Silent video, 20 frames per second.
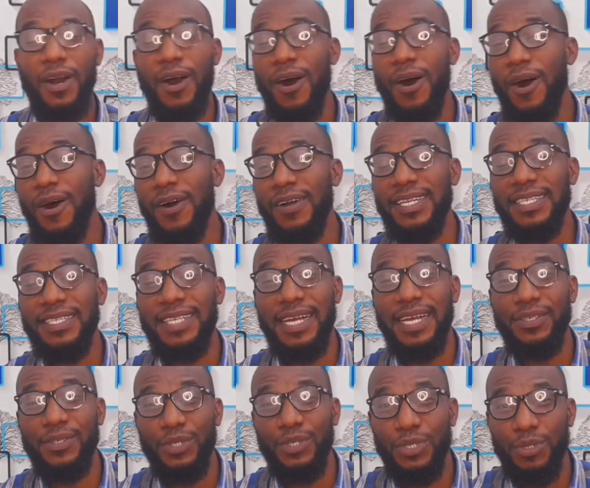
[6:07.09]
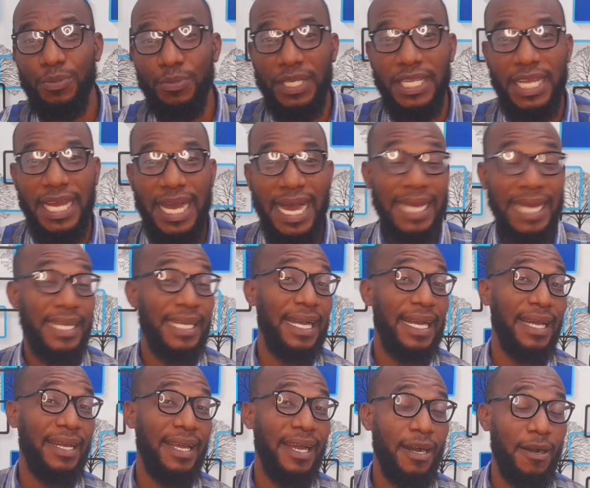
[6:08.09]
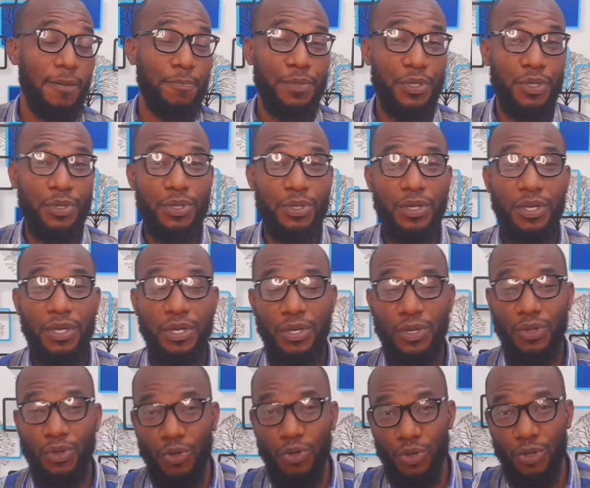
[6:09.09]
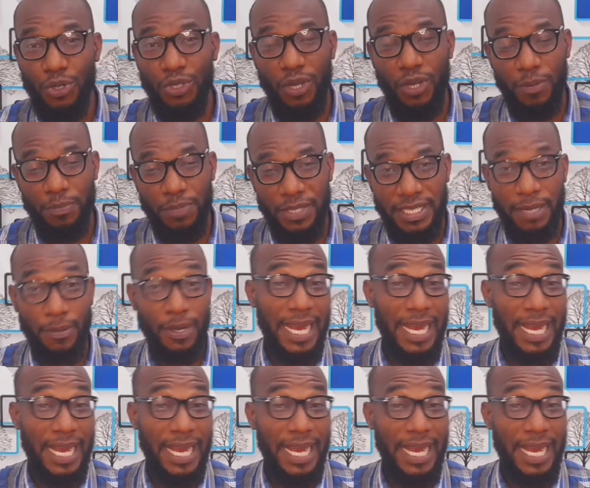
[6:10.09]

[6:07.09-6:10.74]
All these are social media and they can help you grow your business.